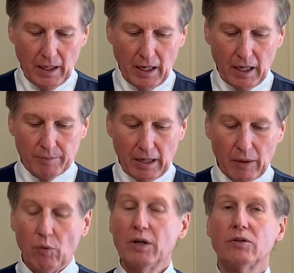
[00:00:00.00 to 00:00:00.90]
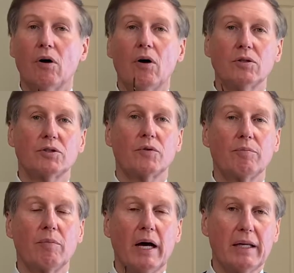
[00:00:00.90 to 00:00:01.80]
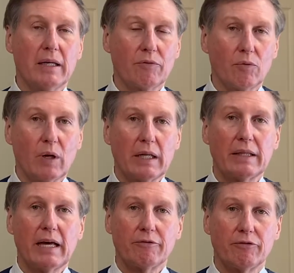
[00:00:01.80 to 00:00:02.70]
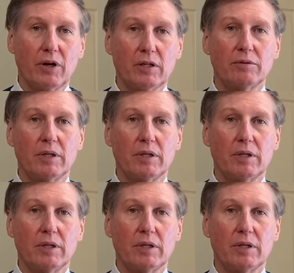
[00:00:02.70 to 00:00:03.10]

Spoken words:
I want to also remind everyone on that front